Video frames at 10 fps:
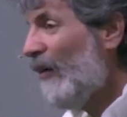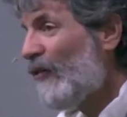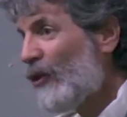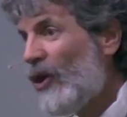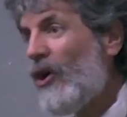
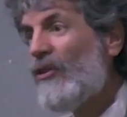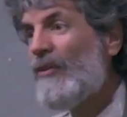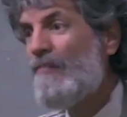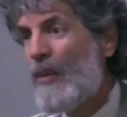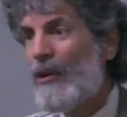for all the
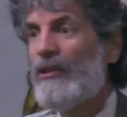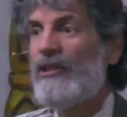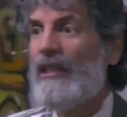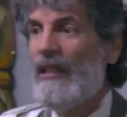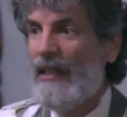
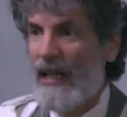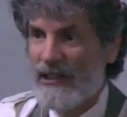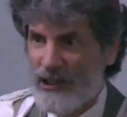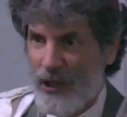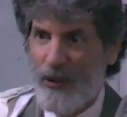mercy He
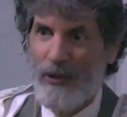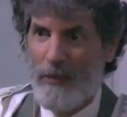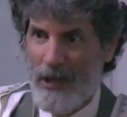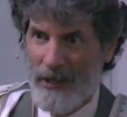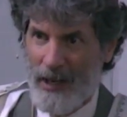has shown
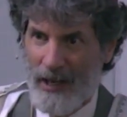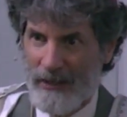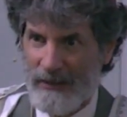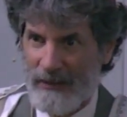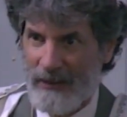upon
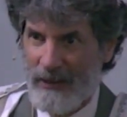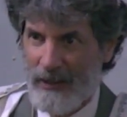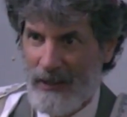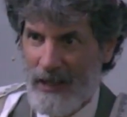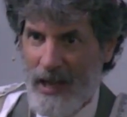us.
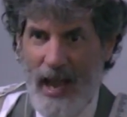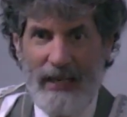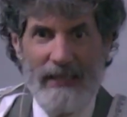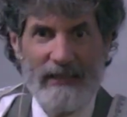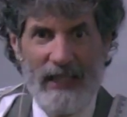And
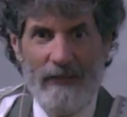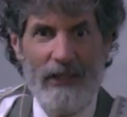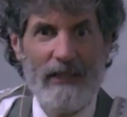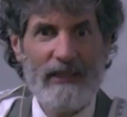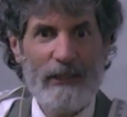He has given
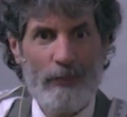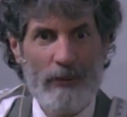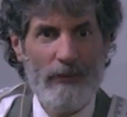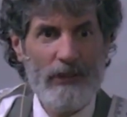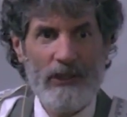us these
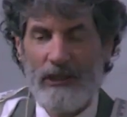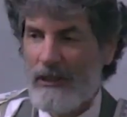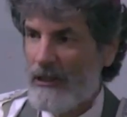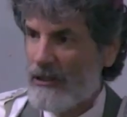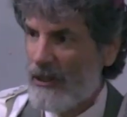privileges and
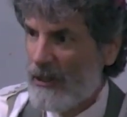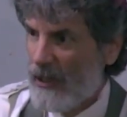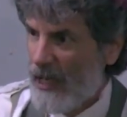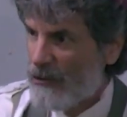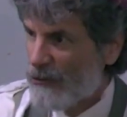this
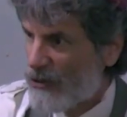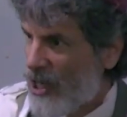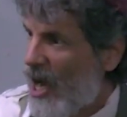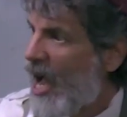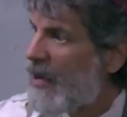extra
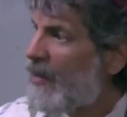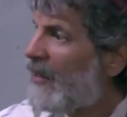time